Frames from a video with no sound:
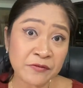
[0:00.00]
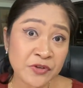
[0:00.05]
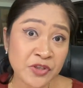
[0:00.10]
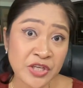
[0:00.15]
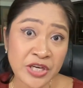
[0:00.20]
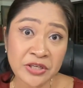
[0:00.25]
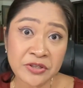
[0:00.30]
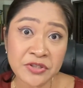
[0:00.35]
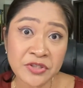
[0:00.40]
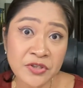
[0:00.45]

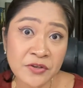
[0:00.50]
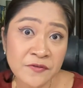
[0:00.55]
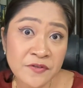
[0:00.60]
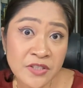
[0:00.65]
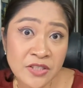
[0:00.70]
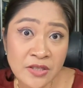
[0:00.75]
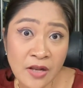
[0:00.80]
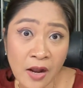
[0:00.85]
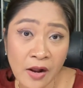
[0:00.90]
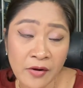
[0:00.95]
shares of
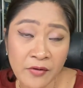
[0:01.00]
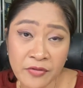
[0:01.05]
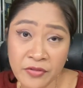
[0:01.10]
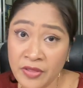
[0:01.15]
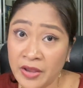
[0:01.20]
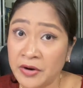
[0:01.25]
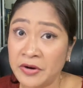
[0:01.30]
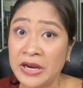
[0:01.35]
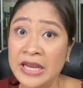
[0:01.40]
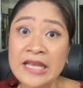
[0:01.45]
stock.
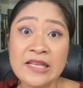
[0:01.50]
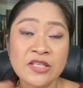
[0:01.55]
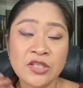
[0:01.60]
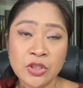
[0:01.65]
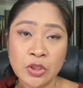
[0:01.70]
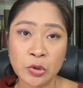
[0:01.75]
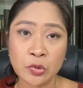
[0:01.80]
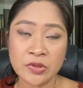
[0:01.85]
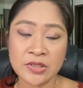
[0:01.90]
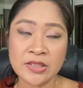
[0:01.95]
There
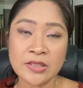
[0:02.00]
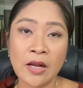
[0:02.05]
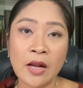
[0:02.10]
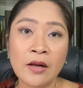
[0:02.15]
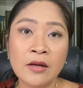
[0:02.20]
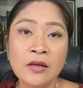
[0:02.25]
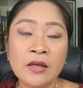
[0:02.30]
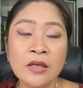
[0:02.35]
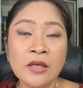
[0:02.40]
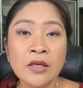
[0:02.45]
is no
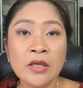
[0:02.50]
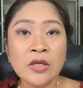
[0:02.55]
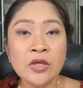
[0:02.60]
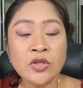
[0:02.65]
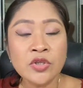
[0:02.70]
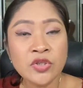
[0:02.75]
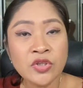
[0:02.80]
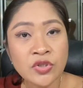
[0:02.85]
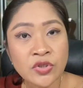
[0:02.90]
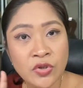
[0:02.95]
stock.
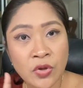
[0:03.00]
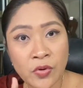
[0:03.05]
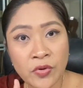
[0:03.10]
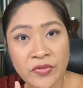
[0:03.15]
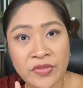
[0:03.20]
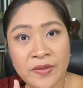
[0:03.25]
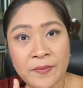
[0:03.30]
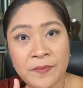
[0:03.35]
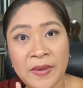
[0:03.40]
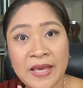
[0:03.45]
So
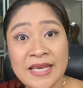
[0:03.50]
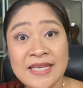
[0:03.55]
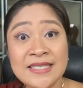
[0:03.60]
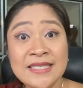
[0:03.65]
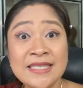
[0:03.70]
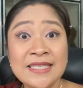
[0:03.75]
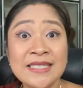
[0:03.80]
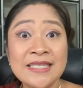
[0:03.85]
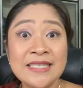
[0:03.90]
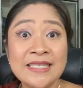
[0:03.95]
the
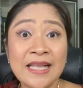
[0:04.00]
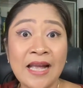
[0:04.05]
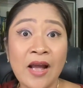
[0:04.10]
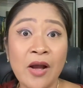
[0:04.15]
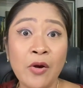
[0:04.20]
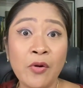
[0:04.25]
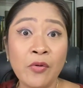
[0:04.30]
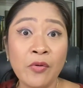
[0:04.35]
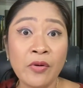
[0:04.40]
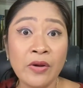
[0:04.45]
basis
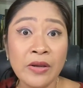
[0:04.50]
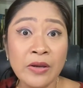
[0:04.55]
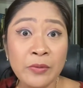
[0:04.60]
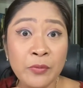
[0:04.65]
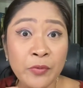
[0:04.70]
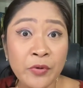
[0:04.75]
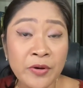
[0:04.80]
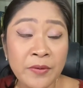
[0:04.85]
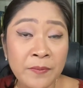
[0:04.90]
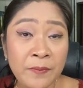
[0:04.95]
now
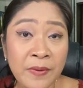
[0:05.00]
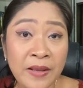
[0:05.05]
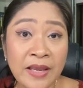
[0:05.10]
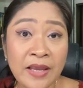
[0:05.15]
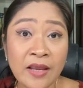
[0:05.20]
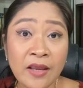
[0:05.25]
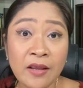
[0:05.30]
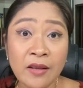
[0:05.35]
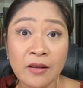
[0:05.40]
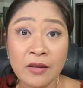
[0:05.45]
would
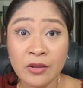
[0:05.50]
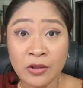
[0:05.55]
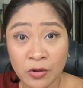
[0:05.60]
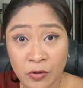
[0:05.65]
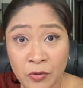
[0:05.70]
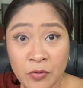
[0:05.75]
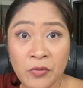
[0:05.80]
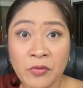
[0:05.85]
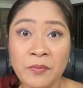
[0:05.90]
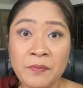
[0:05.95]
be
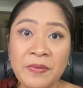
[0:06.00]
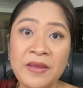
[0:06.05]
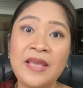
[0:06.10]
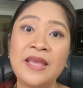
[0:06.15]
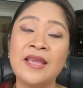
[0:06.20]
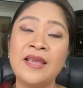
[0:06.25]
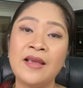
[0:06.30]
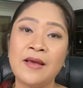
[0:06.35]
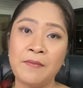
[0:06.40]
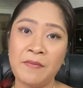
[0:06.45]
you
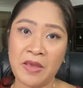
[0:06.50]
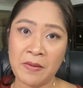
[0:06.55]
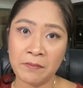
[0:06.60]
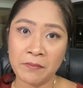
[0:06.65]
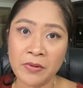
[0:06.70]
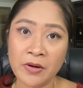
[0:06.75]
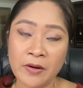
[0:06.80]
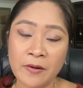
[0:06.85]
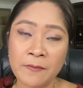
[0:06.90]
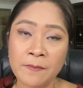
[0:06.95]
being a
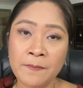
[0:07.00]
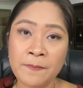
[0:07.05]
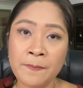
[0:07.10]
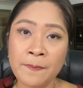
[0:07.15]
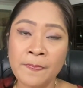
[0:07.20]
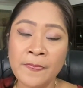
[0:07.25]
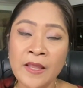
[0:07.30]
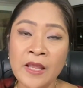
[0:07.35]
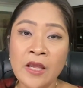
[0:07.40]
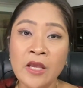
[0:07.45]
member.
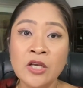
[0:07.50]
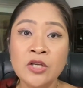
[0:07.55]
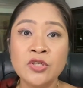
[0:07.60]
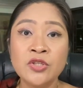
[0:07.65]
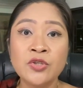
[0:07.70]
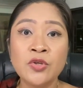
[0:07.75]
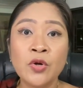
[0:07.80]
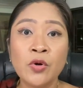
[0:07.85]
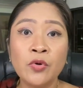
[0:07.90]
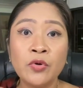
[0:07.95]

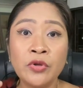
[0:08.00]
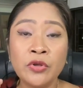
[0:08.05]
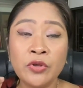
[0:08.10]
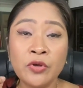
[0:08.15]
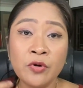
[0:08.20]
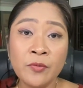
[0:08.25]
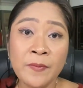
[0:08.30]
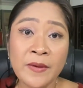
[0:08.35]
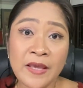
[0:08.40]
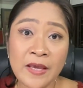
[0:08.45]
So
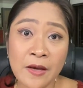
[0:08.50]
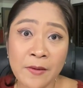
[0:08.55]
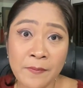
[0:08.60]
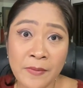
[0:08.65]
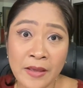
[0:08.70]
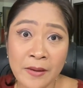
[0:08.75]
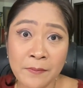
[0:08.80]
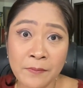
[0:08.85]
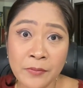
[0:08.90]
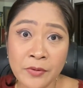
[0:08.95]
you being a
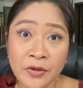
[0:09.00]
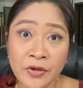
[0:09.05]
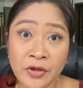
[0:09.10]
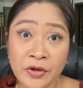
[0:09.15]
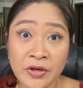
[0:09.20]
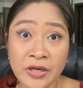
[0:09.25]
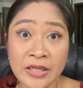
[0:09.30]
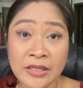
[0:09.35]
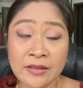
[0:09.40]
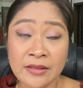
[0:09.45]
member,
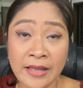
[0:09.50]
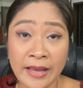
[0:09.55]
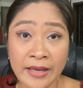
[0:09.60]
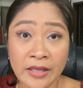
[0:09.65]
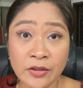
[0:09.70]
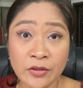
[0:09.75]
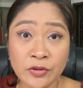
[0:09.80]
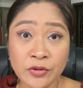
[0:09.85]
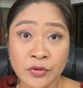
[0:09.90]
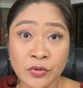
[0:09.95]
you're
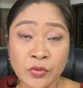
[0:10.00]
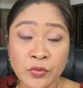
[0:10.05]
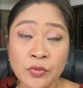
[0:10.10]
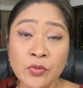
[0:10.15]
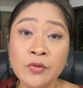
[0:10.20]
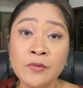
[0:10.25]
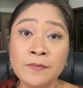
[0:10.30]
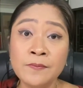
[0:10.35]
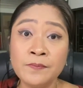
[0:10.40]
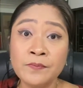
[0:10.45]
entitled
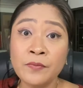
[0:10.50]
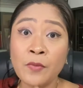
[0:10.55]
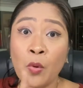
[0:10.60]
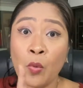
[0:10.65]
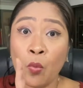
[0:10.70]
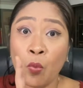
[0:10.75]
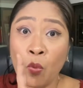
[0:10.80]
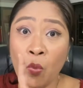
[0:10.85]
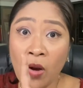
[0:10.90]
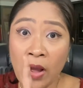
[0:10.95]
to
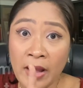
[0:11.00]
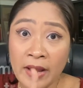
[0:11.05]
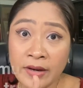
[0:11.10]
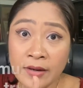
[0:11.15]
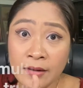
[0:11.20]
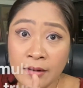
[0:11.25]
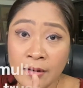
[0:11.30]
1